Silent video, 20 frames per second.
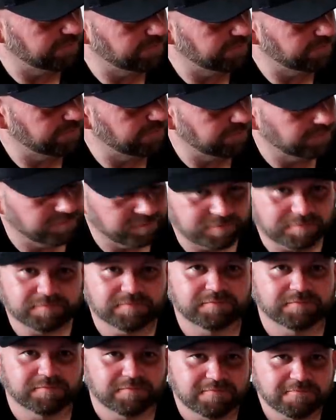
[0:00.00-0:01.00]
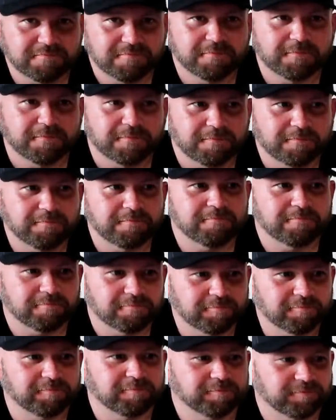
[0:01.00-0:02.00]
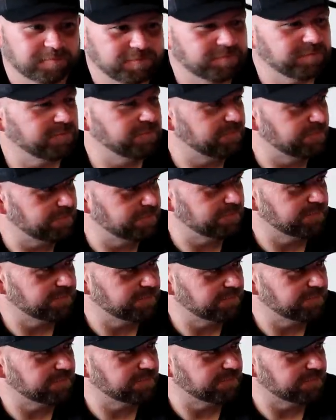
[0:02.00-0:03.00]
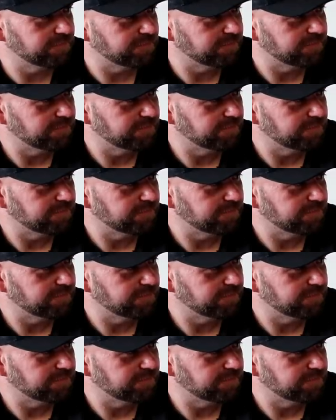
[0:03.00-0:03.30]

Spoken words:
No words are spoken by the person on screen.